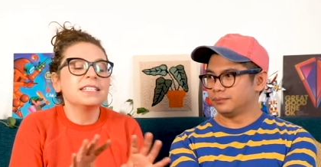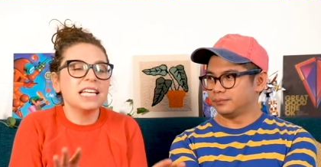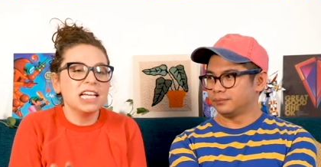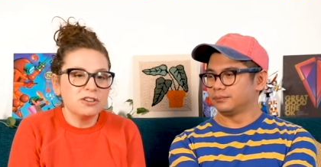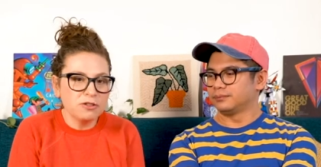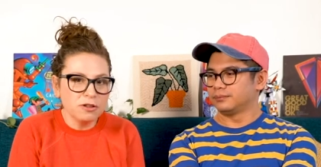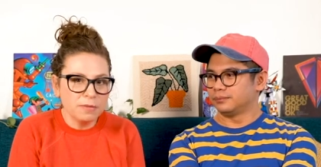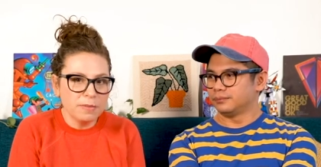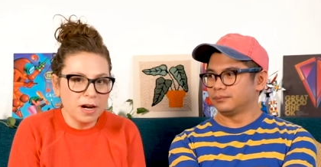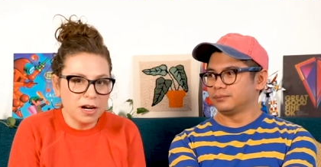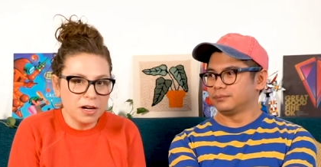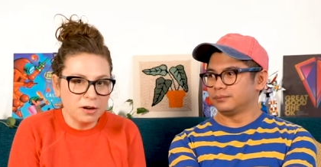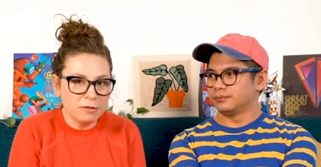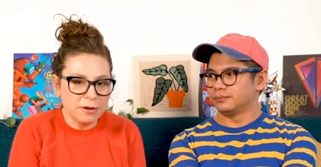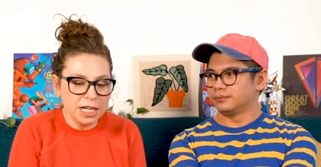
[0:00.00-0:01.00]
Speaker 1: Central
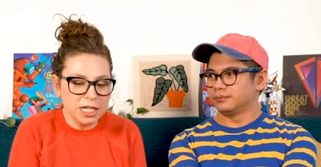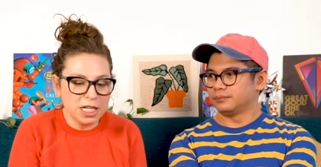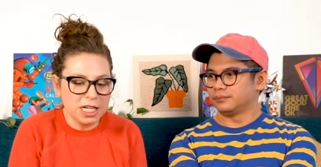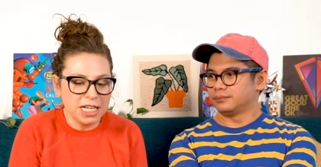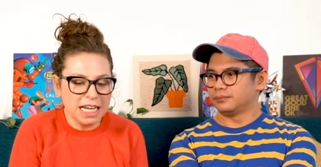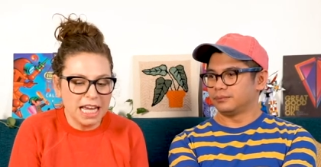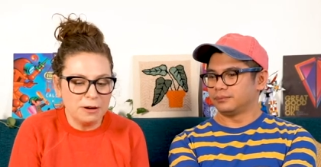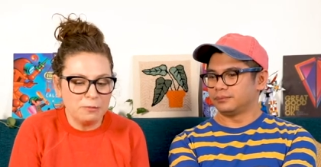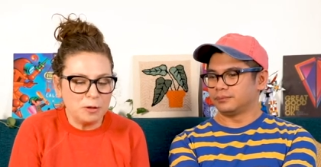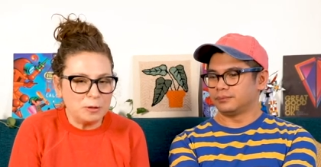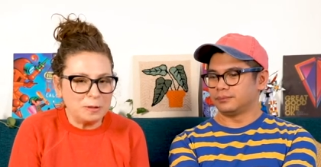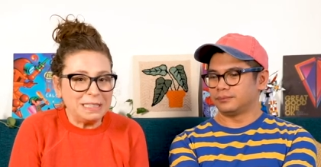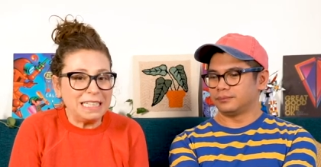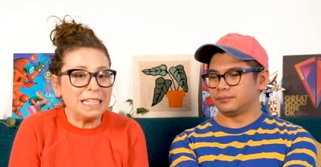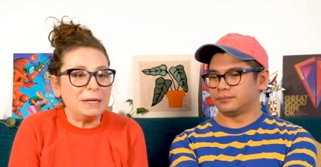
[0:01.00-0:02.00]
America region and we're
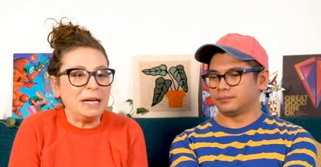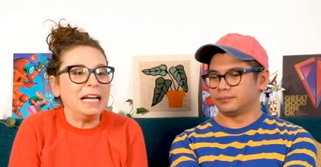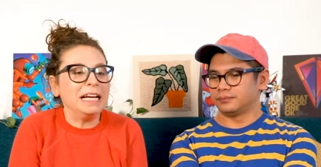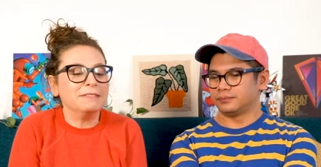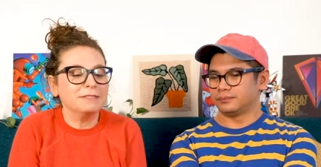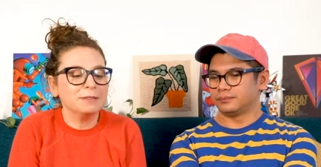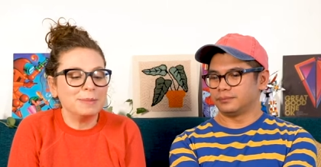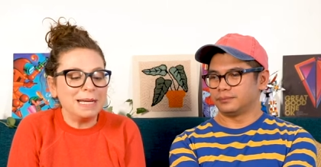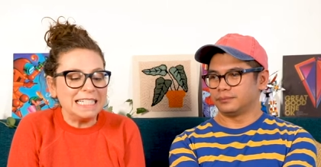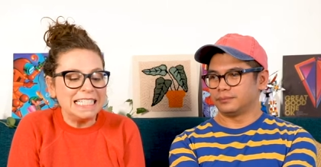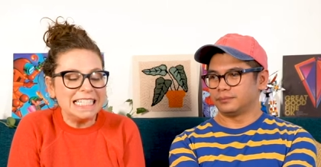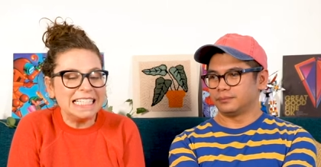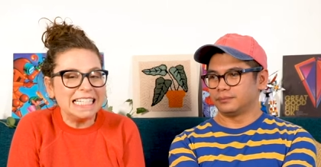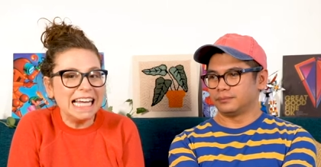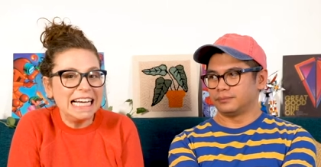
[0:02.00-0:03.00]
only gonna have
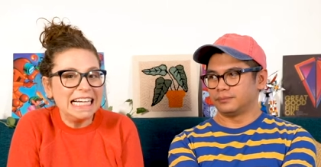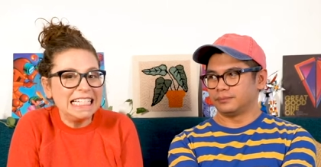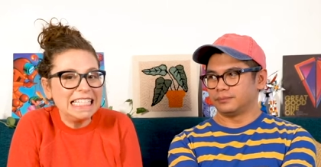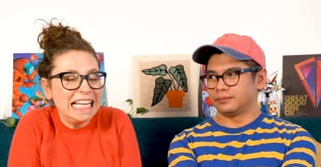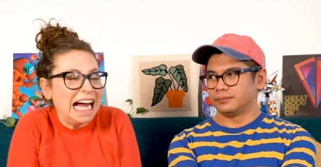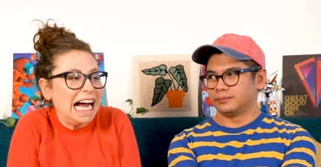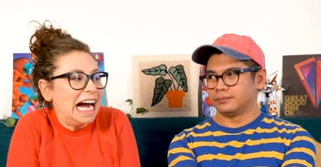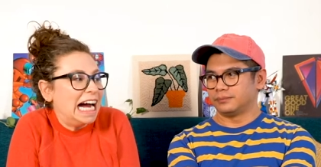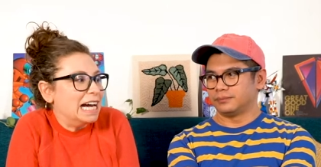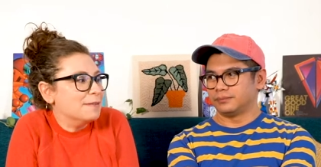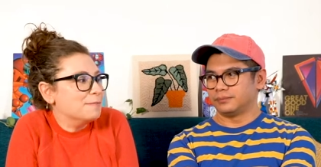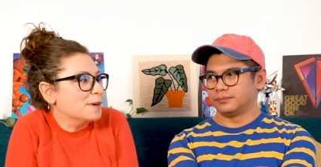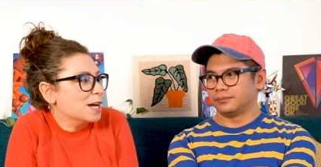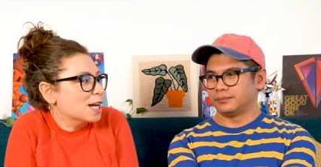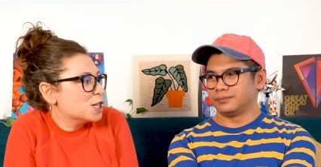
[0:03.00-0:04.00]
spicy snacks.
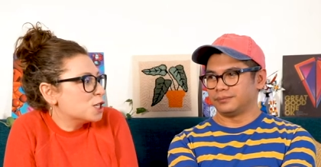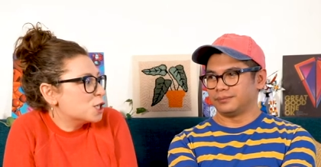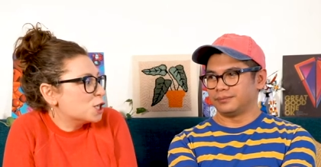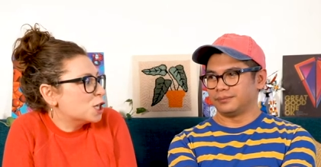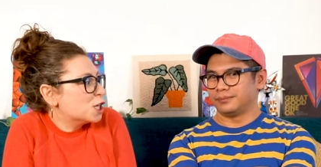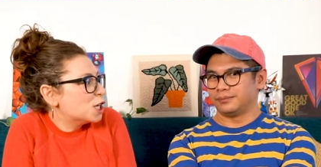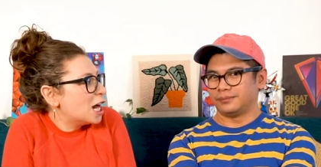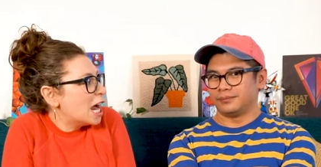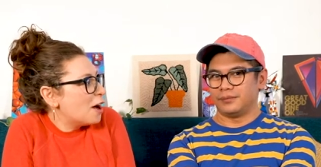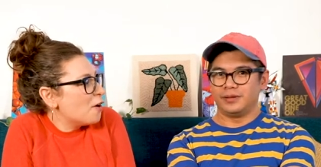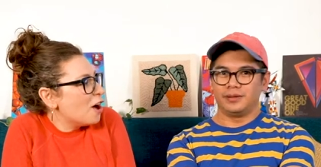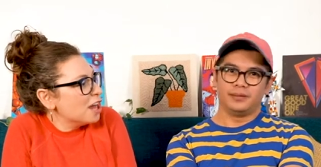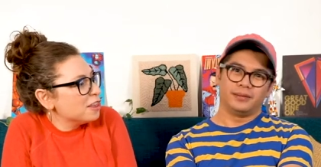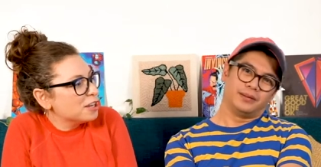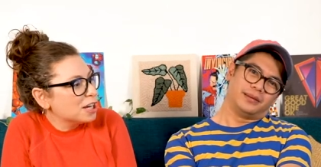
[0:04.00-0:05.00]
I'm not sure how
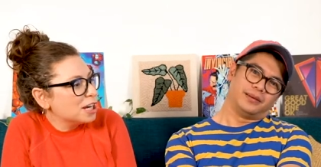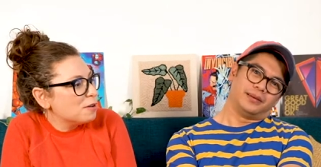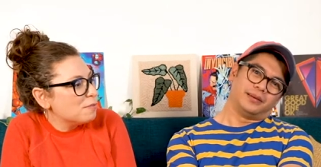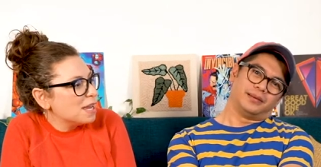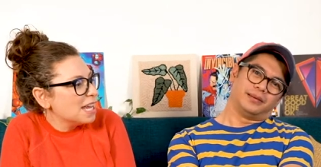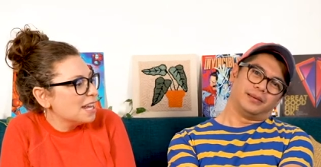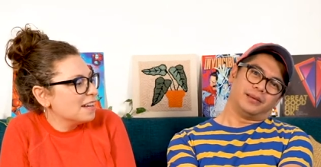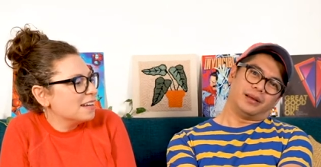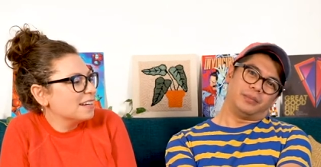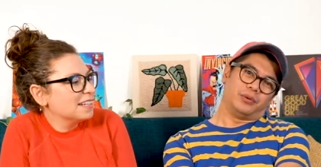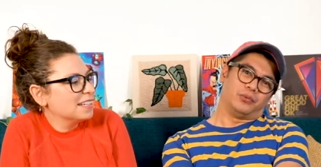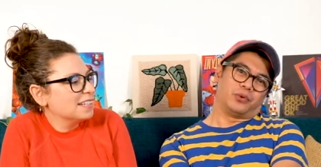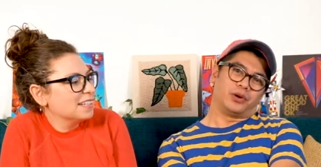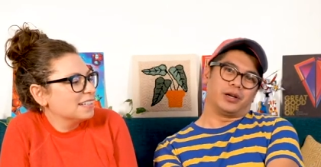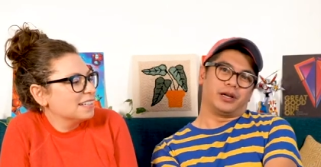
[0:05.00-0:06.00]
hot they're gonna be.
Speaker 2: I
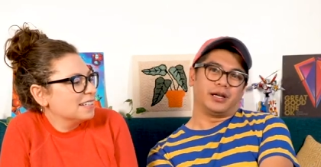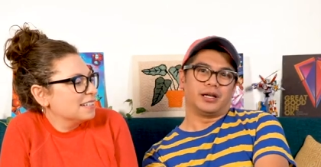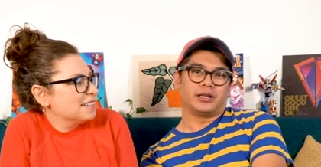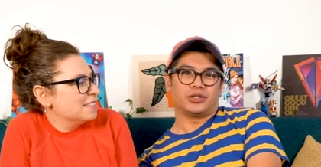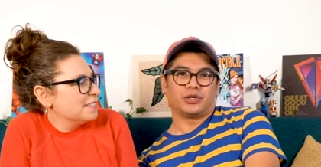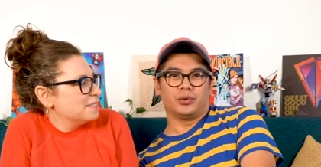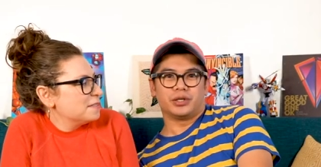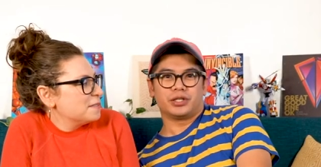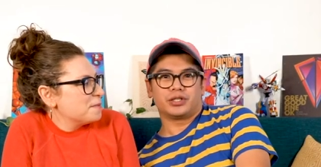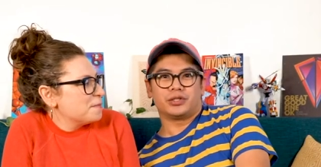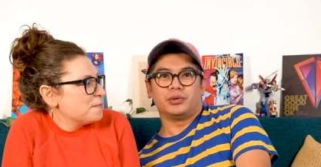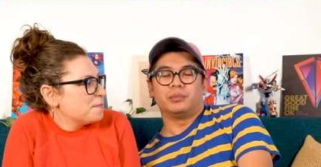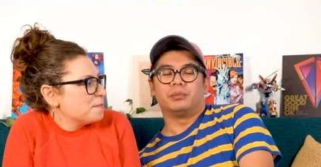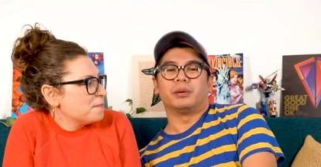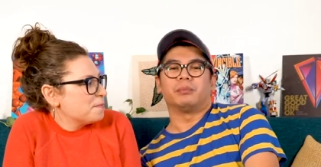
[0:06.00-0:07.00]
mean, we're gonna get to it
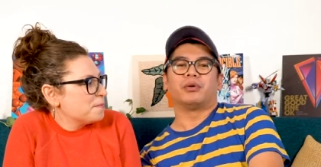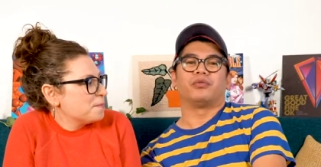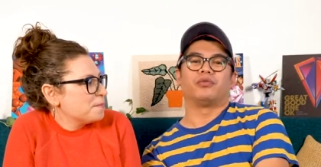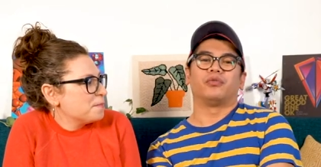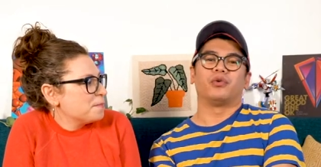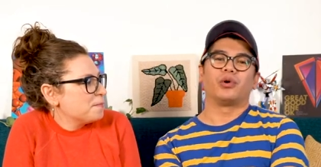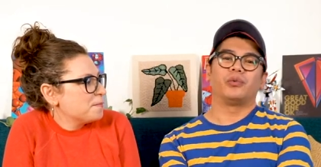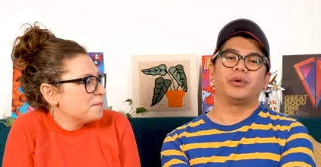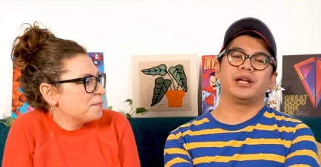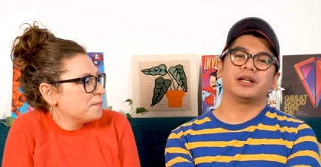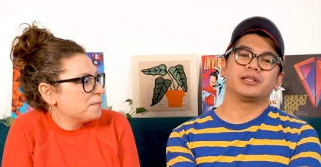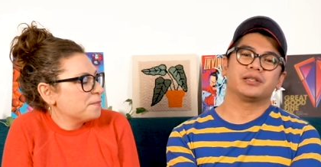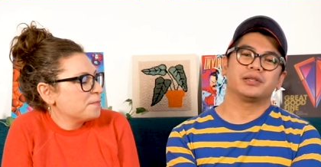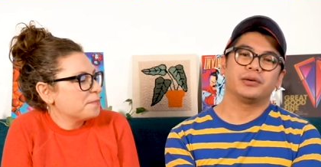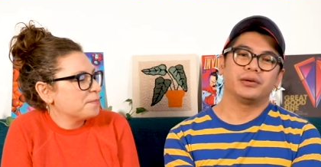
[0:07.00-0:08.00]
soon, but before we
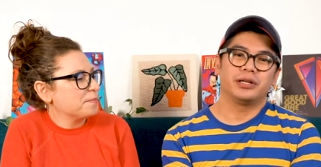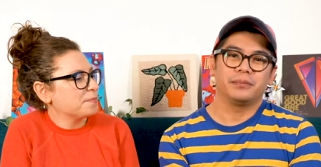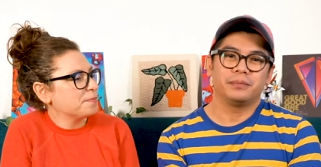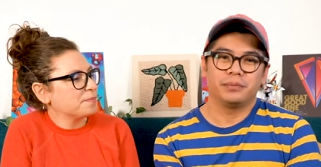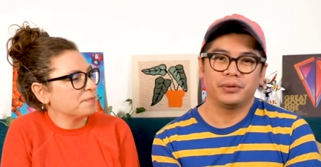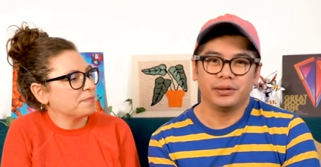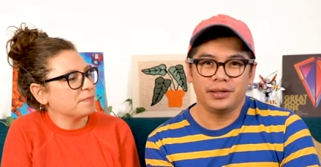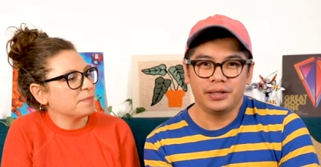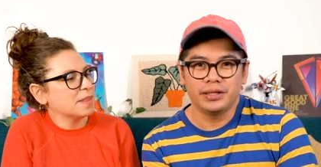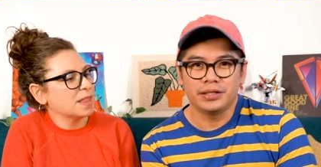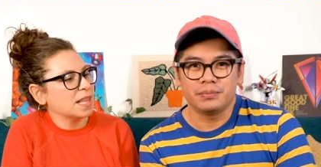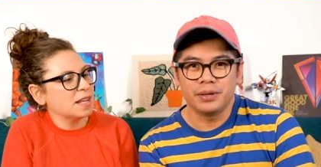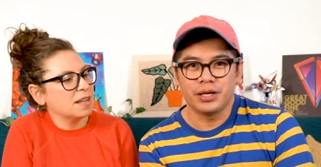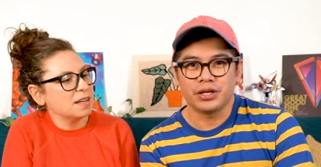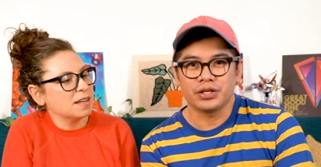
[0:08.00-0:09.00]
get started,
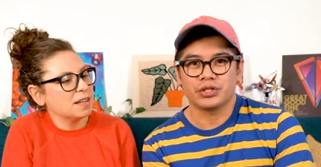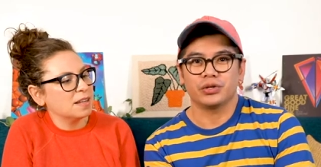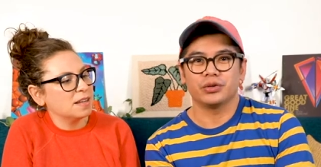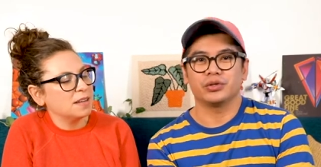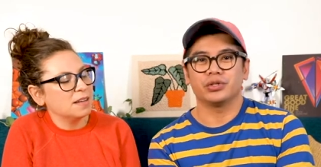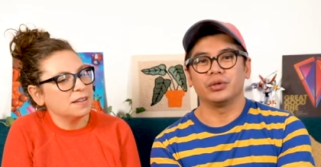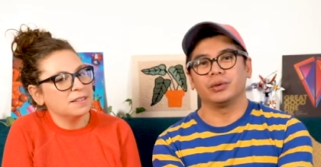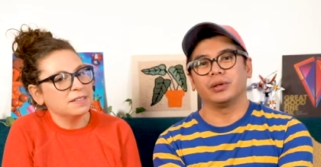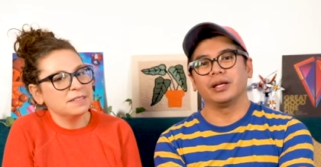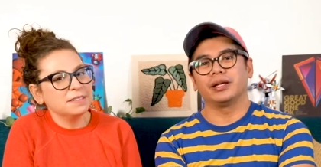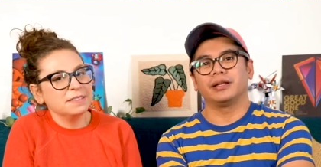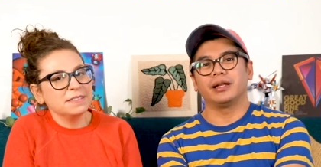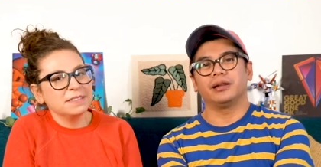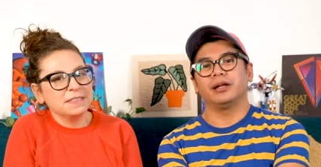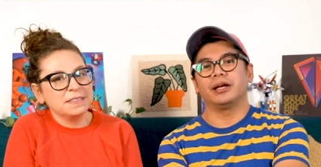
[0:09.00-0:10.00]
please make sure to click
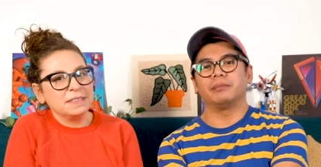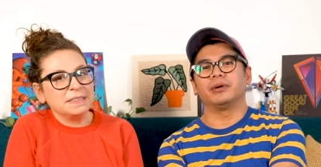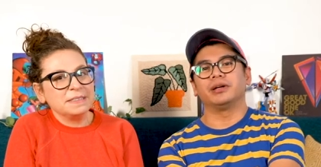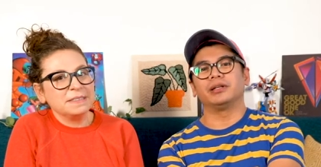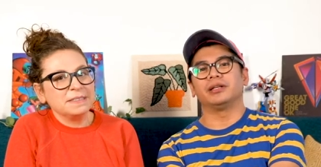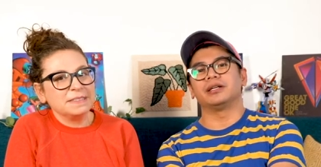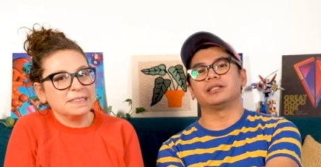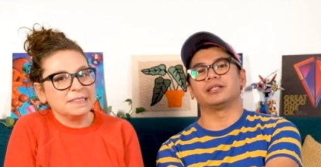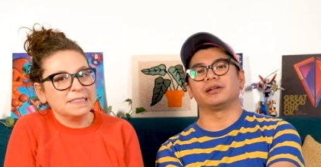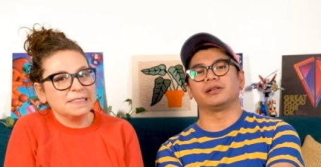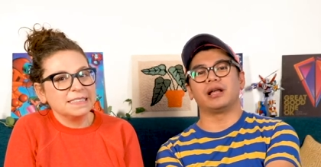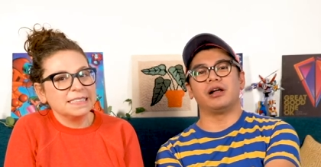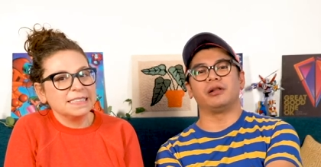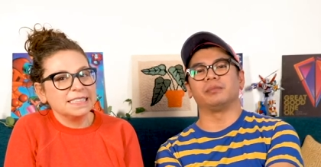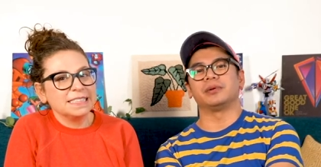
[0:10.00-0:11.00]
that like button because it'll
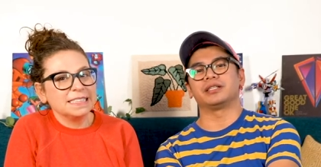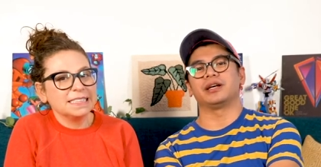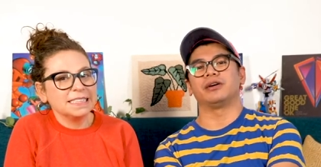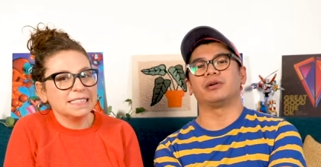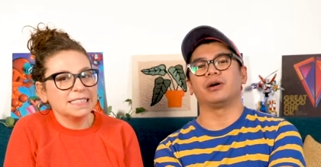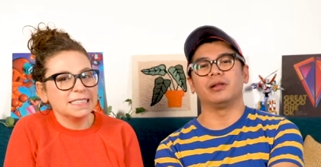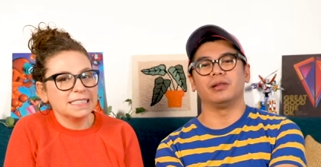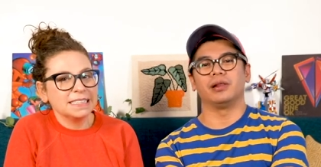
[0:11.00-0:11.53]
help us out a